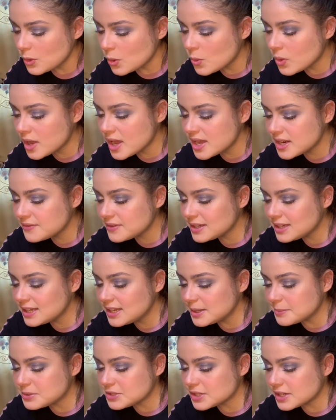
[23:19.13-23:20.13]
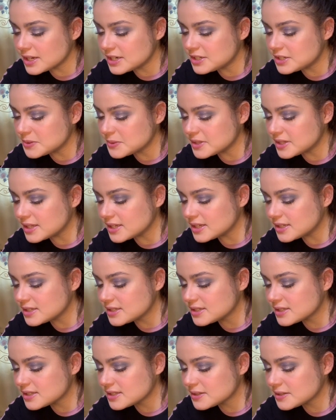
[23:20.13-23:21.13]
what kind of a lip should I do with
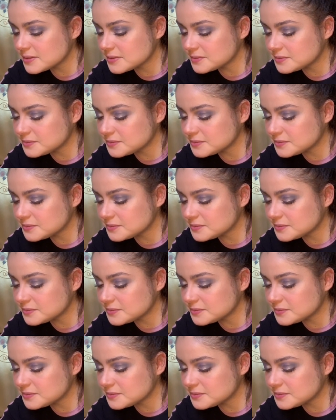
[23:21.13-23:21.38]
this?